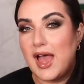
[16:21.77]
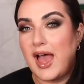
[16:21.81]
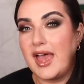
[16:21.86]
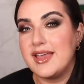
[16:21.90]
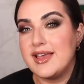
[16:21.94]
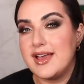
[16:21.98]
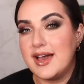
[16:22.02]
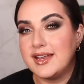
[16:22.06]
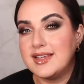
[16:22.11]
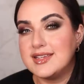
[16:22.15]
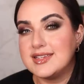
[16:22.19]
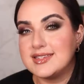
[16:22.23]
I
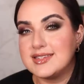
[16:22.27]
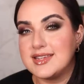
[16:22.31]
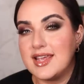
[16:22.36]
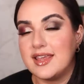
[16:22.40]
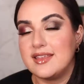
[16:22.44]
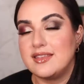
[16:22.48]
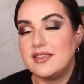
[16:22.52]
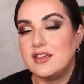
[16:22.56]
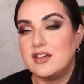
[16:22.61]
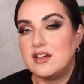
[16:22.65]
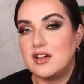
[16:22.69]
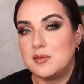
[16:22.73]
gotta say
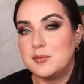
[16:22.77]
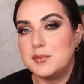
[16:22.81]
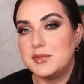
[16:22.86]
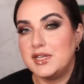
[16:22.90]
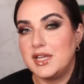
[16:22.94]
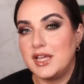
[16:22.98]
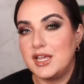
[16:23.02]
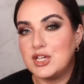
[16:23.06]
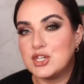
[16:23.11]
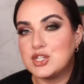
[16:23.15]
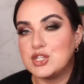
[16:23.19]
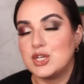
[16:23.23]
the
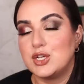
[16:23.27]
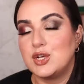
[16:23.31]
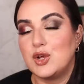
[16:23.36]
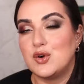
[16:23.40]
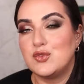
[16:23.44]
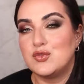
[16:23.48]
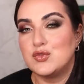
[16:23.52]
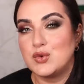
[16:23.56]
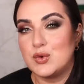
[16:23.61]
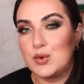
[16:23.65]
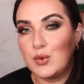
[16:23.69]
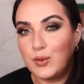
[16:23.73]
combination
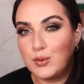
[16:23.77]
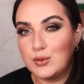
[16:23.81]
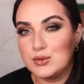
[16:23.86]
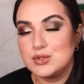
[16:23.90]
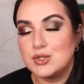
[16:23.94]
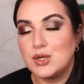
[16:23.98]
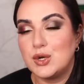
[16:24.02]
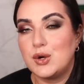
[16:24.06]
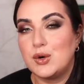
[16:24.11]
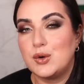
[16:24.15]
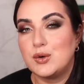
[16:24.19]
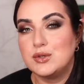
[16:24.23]
of cool
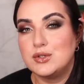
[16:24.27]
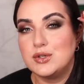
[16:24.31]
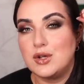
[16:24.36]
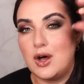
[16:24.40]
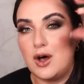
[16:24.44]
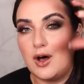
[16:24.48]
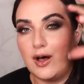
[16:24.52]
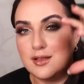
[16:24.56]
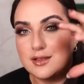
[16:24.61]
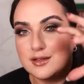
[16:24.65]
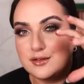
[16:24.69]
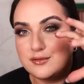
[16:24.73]
toned
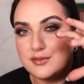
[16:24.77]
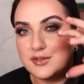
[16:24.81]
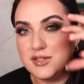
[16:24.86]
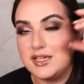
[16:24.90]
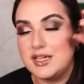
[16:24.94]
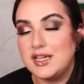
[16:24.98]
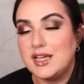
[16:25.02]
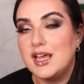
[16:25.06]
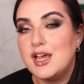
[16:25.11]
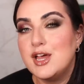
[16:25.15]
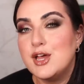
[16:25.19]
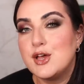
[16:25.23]

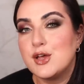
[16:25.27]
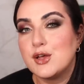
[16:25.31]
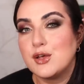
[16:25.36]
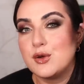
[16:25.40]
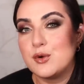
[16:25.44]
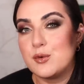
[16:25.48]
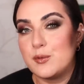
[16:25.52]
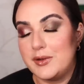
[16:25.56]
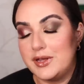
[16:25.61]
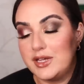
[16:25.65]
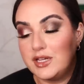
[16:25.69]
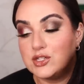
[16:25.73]
olivey
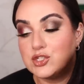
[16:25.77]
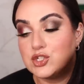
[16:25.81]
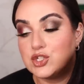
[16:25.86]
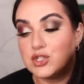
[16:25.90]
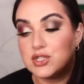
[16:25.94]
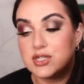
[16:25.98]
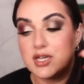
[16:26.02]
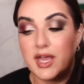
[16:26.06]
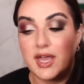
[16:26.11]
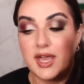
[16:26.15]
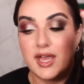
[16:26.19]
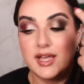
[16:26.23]
green
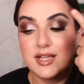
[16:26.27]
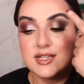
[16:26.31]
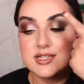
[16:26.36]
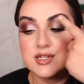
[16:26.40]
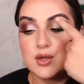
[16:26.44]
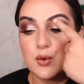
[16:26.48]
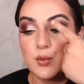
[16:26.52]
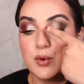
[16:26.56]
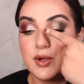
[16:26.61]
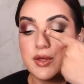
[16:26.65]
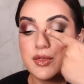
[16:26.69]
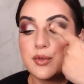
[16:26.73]
shades
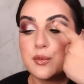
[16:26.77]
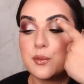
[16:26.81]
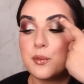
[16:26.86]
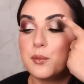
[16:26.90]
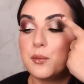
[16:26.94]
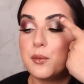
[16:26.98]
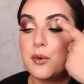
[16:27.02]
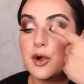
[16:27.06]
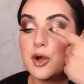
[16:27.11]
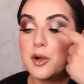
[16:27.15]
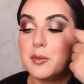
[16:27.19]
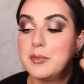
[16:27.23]
with
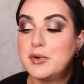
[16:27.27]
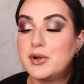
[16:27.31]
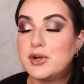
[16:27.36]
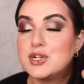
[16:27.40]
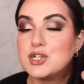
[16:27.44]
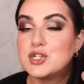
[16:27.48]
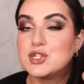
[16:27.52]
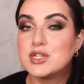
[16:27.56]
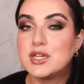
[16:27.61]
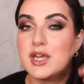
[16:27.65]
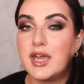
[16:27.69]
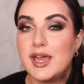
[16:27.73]
warmer
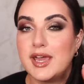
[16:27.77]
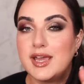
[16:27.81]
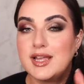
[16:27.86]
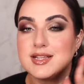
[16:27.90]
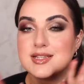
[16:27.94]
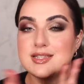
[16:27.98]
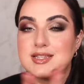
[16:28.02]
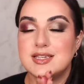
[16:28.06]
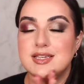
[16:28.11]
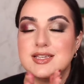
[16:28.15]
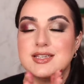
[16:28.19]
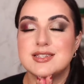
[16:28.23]

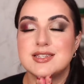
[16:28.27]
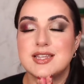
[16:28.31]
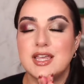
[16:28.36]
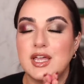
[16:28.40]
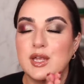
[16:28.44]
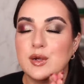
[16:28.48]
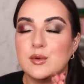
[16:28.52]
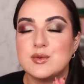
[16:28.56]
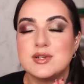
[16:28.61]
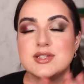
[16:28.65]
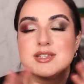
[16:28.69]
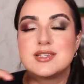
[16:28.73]
shades is
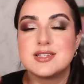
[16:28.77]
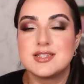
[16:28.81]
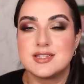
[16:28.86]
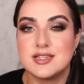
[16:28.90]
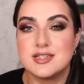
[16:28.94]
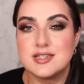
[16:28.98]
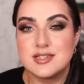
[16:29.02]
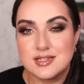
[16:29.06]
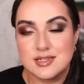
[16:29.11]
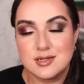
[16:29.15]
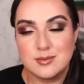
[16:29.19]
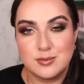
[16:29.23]

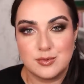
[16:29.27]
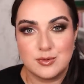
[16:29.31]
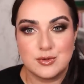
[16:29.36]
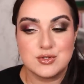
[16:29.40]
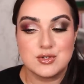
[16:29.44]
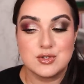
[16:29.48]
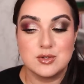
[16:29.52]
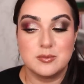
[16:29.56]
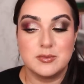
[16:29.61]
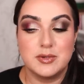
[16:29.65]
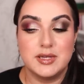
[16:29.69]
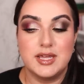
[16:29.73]
irresistible
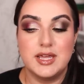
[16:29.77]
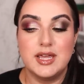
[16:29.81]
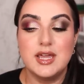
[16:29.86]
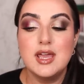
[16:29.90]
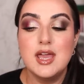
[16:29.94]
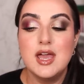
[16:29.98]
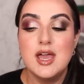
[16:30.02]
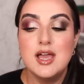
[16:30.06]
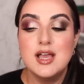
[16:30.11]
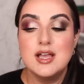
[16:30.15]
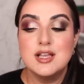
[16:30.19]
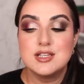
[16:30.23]
to me.
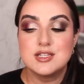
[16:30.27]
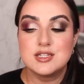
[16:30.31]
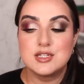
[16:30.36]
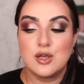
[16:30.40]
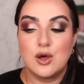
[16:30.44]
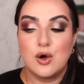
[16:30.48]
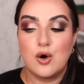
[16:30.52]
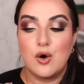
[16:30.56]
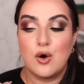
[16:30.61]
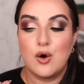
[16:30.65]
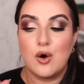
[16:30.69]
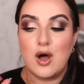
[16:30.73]

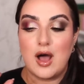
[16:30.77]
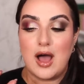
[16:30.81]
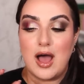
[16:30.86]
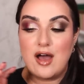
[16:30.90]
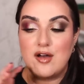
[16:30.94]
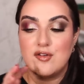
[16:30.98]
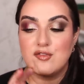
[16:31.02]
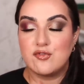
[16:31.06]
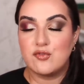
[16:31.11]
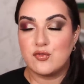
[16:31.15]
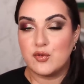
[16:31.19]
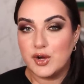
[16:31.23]
So
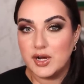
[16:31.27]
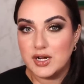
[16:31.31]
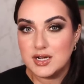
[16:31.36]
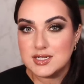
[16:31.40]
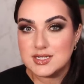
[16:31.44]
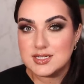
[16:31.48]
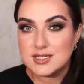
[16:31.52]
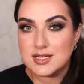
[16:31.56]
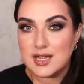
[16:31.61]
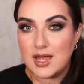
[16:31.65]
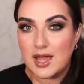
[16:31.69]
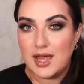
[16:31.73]
at
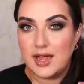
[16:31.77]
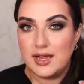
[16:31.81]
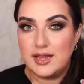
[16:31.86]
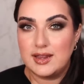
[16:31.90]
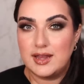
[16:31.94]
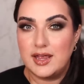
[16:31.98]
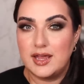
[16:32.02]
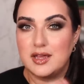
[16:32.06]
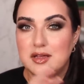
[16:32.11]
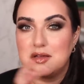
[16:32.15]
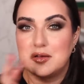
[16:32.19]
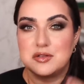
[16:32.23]
first I
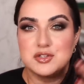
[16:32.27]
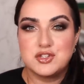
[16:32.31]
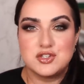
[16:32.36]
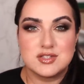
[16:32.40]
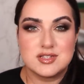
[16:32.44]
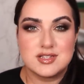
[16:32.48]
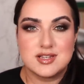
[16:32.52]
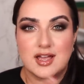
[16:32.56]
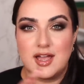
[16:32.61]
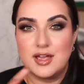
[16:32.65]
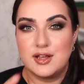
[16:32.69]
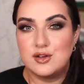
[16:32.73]
like
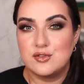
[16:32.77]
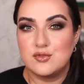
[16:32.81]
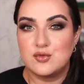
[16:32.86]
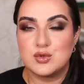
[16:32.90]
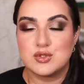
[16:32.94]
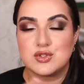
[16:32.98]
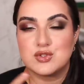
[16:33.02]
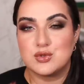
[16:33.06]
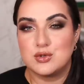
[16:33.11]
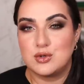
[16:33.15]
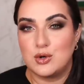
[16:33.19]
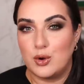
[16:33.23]
just kind of
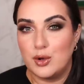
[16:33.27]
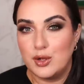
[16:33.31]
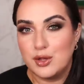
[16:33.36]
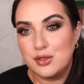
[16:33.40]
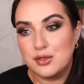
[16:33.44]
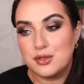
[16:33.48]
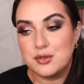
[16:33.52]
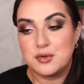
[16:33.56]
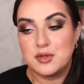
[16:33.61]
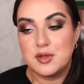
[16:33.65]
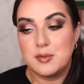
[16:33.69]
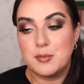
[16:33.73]
was going
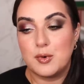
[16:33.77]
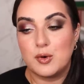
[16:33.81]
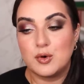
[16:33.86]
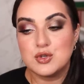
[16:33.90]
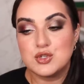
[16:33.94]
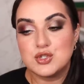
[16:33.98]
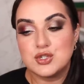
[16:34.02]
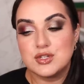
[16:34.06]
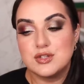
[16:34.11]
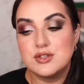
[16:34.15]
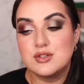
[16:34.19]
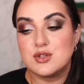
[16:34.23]
through the
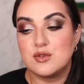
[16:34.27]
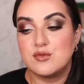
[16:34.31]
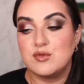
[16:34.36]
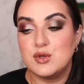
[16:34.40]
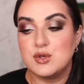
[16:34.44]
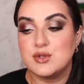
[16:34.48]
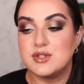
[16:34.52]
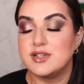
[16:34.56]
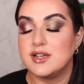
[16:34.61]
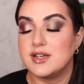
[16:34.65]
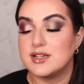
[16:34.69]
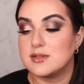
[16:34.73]
motions of
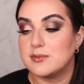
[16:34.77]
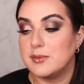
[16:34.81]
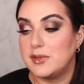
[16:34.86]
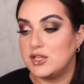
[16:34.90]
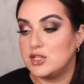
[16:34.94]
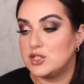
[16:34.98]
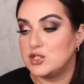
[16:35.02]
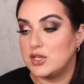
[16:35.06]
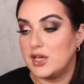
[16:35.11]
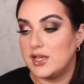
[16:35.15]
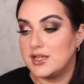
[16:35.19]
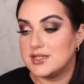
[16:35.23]
using as many
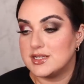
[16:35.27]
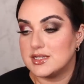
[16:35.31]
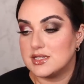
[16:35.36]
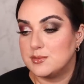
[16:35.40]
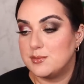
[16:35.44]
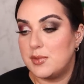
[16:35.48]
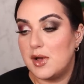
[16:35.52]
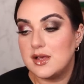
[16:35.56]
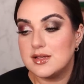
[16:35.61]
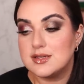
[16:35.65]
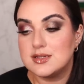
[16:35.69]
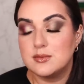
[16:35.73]
shades as
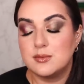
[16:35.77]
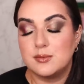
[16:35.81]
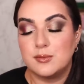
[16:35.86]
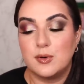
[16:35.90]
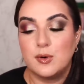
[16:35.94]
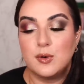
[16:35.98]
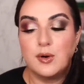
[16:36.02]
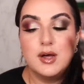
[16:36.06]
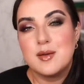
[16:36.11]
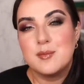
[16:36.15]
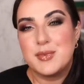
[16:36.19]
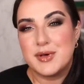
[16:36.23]

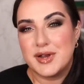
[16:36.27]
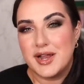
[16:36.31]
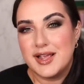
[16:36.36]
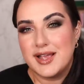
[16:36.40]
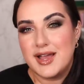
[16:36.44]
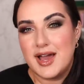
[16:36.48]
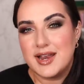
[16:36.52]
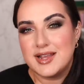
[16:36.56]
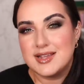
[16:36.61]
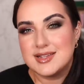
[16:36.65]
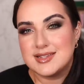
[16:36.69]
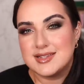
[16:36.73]
possible but I
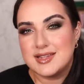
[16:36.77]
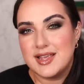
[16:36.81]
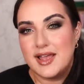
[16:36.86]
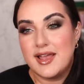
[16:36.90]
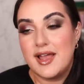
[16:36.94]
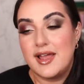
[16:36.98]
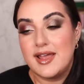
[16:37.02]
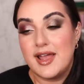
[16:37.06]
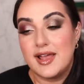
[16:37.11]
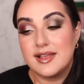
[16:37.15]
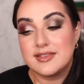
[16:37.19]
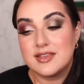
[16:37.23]
gotta say
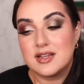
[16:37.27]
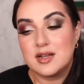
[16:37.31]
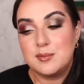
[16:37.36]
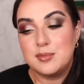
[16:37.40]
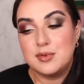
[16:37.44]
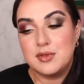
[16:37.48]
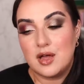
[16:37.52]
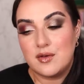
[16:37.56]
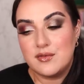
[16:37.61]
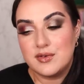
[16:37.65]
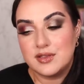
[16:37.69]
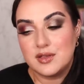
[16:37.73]
I ended up
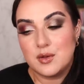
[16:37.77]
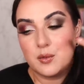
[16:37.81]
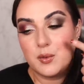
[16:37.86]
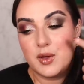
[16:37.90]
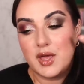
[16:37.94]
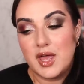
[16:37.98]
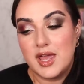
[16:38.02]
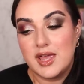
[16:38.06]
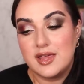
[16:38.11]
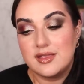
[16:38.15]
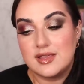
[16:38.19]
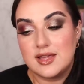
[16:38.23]
loving the
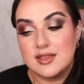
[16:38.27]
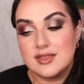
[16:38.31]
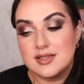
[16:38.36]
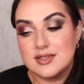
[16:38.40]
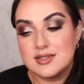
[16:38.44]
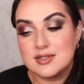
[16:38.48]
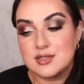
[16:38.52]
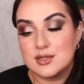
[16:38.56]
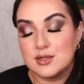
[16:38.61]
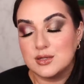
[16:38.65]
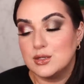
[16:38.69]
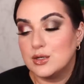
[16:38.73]
way that
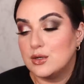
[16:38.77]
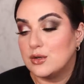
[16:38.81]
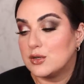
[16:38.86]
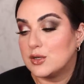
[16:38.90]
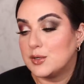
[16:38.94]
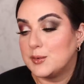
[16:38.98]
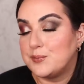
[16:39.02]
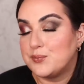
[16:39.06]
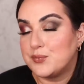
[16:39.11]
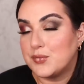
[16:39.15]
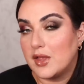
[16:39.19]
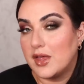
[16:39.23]
this
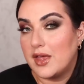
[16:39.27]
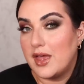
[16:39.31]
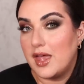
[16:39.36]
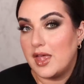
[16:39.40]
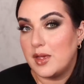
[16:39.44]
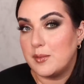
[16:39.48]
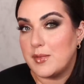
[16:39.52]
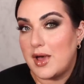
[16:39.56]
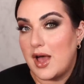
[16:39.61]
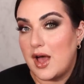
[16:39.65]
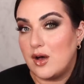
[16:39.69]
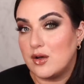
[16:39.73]
look
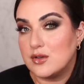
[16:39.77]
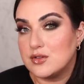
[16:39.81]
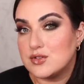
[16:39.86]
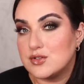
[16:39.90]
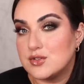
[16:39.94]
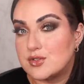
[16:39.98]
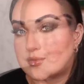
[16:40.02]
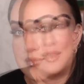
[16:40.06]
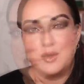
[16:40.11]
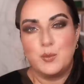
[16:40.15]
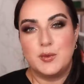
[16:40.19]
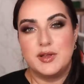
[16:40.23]
came
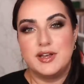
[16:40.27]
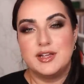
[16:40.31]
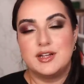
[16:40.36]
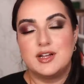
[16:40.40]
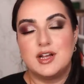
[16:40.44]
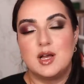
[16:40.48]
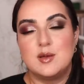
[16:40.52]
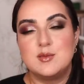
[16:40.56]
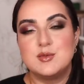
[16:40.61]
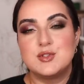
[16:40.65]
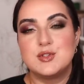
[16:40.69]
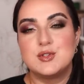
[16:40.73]
out. When it
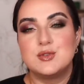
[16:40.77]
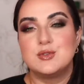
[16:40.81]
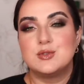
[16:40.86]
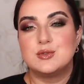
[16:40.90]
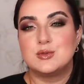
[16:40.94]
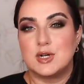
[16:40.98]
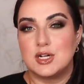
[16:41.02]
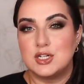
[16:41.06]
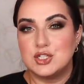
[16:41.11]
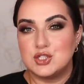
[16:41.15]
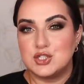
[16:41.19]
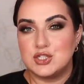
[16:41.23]
comes to
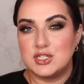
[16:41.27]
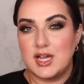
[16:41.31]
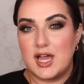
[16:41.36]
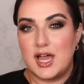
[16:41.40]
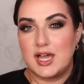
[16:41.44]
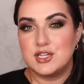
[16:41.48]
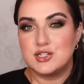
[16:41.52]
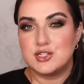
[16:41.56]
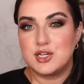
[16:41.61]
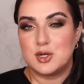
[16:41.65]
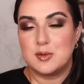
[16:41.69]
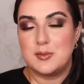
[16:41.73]
grungy
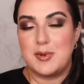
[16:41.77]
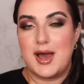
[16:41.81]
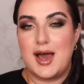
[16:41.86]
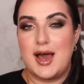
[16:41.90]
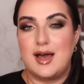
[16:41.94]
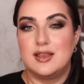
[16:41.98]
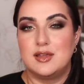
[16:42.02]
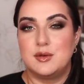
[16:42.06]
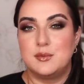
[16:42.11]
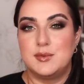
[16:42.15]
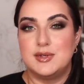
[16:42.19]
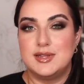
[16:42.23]
eyeshadow
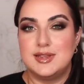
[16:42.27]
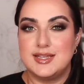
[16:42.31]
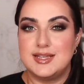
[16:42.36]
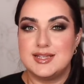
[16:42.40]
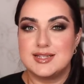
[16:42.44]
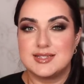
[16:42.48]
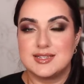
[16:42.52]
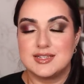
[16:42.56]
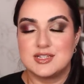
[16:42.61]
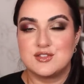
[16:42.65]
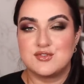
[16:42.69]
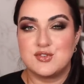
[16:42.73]
palette
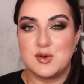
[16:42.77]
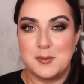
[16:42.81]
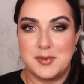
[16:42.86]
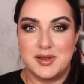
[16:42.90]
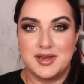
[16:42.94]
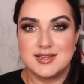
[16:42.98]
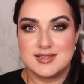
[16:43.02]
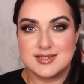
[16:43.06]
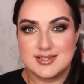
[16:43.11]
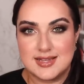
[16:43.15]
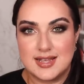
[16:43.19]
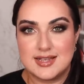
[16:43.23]
releases from
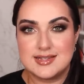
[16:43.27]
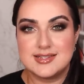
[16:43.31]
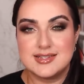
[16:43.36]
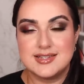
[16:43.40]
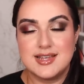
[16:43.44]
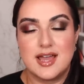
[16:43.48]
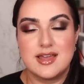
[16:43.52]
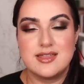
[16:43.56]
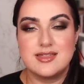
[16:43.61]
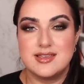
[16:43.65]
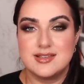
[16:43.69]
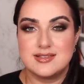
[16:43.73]

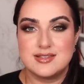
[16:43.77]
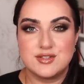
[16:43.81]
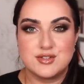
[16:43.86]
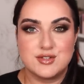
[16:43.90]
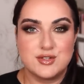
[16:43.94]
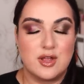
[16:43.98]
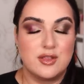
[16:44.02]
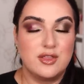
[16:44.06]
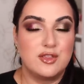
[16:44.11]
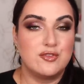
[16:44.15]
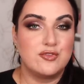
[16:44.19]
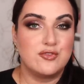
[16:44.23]
Anastasia, this is
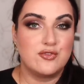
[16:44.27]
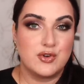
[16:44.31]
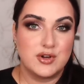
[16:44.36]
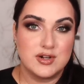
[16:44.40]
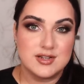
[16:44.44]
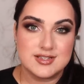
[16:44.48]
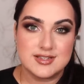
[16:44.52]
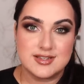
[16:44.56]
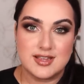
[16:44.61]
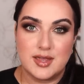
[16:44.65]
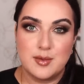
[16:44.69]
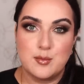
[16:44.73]
not the
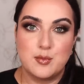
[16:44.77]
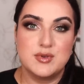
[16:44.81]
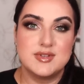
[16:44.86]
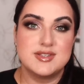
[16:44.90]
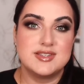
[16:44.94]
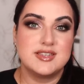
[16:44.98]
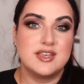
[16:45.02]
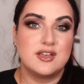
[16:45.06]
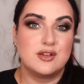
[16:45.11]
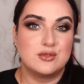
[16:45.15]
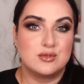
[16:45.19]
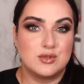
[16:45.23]
first time we
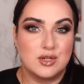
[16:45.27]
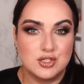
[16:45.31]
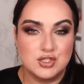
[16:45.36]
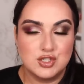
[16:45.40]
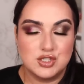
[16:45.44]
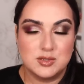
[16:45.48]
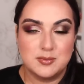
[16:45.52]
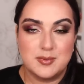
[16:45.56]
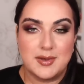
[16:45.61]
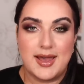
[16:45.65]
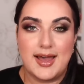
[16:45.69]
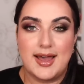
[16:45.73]
see a
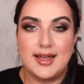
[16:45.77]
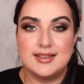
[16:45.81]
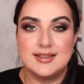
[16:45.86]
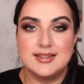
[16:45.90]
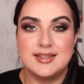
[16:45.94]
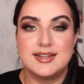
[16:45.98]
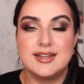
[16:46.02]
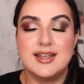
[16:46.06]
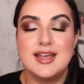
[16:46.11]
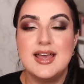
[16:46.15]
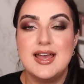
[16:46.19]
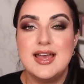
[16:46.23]
grungy
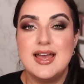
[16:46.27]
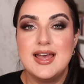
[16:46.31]
palette.